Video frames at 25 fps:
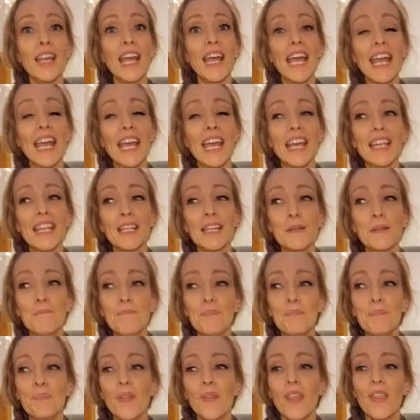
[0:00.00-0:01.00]
And
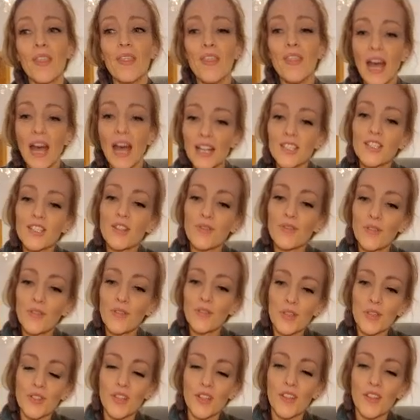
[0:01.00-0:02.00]
that's the
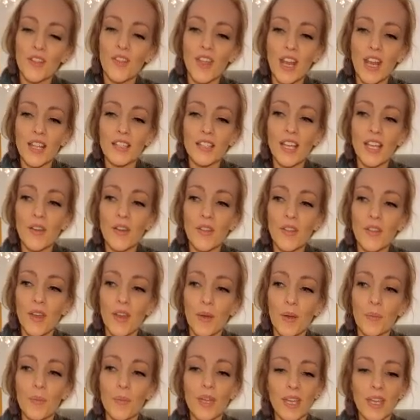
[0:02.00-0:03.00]
first thing that I tell
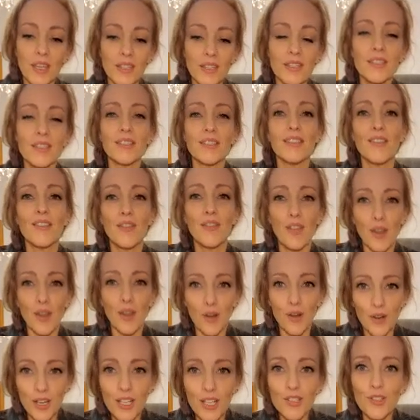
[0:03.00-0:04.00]
them, is
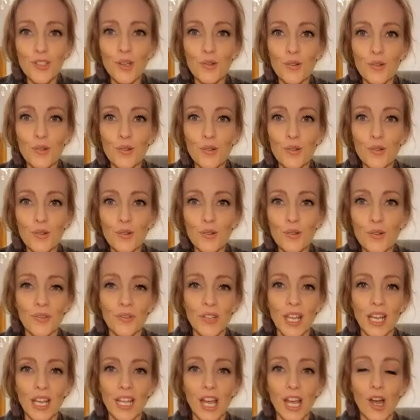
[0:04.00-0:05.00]
there is no shame of
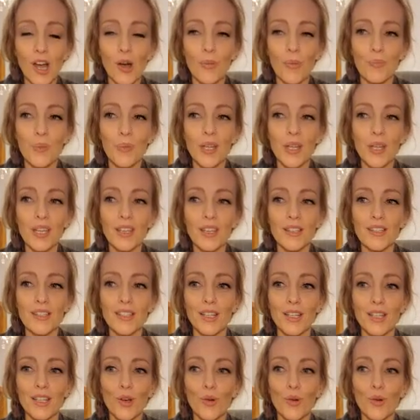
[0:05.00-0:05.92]
getting help, because